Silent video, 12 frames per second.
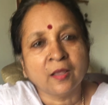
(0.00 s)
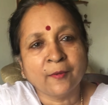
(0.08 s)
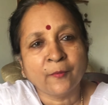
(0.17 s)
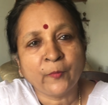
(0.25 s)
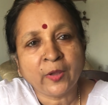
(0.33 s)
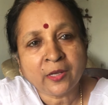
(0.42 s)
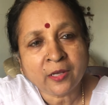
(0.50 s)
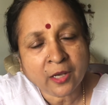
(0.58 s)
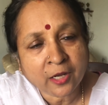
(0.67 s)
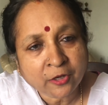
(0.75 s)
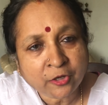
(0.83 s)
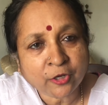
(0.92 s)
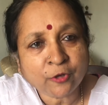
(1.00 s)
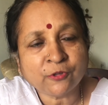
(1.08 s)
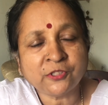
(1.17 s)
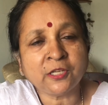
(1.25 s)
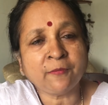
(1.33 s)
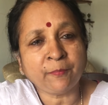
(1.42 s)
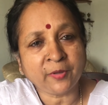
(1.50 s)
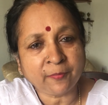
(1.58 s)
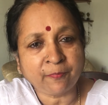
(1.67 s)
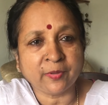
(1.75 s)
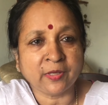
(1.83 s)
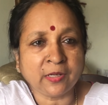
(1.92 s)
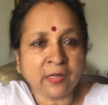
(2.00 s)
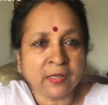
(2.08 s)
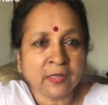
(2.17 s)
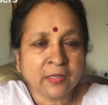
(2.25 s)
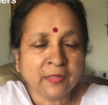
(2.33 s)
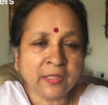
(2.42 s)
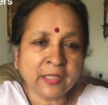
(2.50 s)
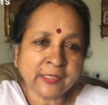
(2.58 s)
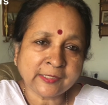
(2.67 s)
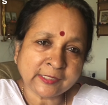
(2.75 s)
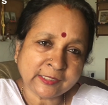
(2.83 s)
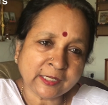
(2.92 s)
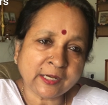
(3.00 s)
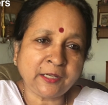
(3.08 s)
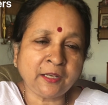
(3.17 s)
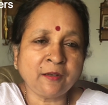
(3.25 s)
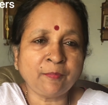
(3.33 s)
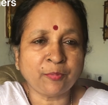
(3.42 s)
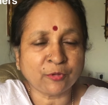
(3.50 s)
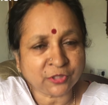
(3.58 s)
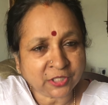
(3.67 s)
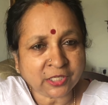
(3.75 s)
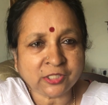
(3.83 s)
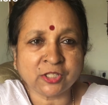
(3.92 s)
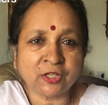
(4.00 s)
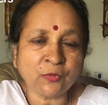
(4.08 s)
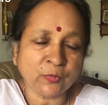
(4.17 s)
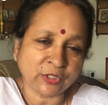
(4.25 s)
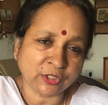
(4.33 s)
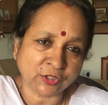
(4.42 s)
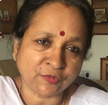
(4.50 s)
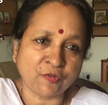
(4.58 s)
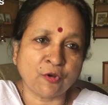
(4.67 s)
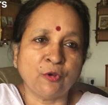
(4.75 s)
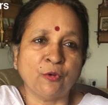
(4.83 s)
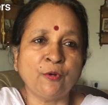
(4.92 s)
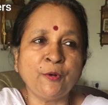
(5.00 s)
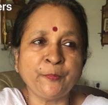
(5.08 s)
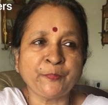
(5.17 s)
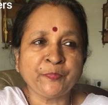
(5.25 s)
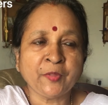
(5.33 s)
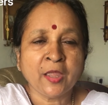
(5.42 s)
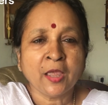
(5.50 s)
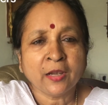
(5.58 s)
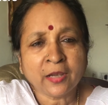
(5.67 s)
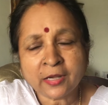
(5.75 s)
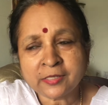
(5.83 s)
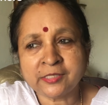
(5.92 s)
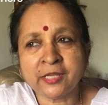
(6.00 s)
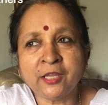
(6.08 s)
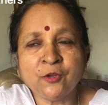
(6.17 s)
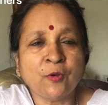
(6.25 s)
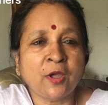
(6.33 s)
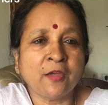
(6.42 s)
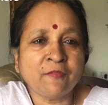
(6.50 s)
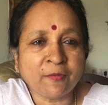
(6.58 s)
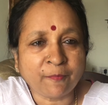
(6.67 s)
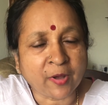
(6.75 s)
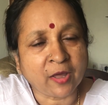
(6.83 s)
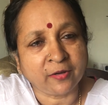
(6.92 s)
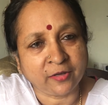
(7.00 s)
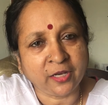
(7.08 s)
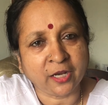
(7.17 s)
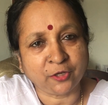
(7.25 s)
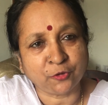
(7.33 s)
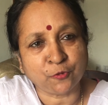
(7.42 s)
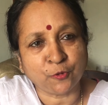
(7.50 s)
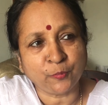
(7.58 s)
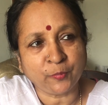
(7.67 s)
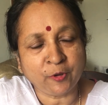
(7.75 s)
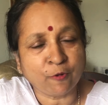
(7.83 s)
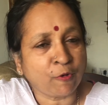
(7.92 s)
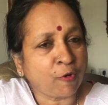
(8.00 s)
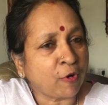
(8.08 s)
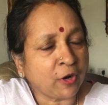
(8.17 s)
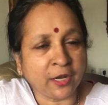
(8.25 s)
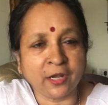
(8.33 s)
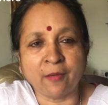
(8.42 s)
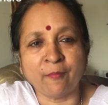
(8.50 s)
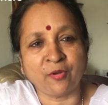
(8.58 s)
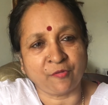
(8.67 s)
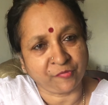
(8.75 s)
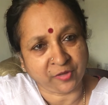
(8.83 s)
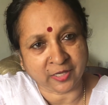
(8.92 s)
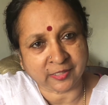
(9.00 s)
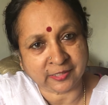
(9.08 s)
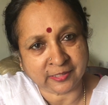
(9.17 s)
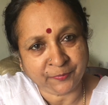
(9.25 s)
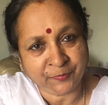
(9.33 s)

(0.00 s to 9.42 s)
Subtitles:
When introducing people, there is a certain procedure which is followed. Let's say you have a party at home, you have called a number of guests.